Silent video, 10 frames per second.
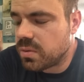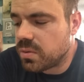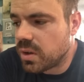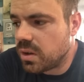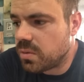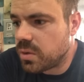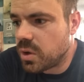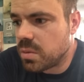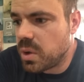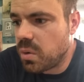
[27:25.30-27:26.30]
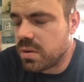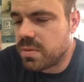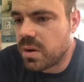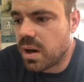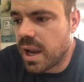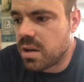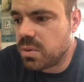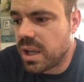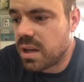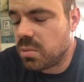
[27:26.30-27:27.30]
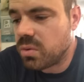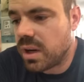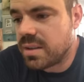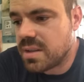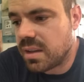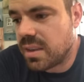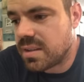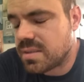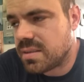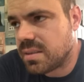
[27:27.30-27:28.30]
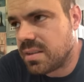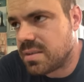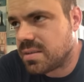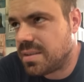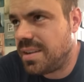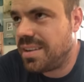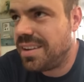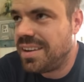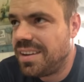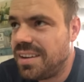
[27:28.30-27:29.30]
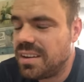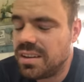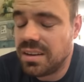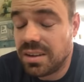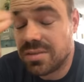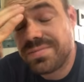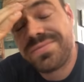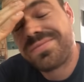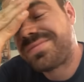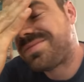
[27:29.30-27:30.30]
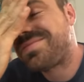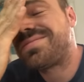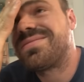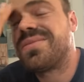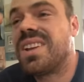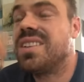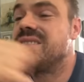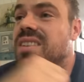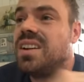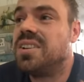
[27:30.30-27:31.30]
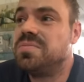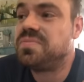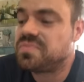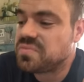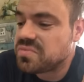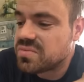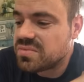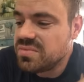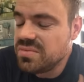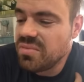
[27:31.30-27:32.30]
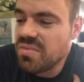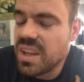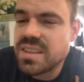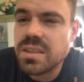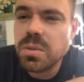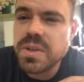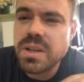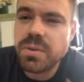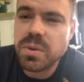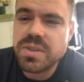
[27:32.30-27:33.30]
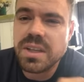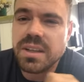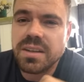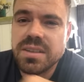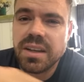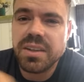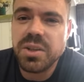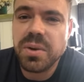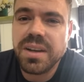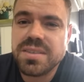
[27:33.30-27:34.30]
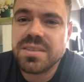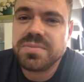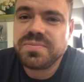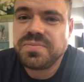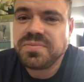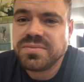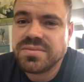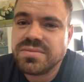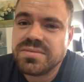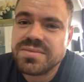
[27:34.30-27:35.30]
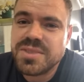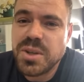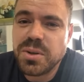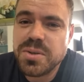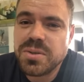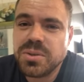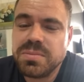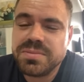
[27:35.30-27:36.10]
if you're going to be one for animal rights, like it's you know, it's a little bit different once you get outside the U.S. Turtle soup.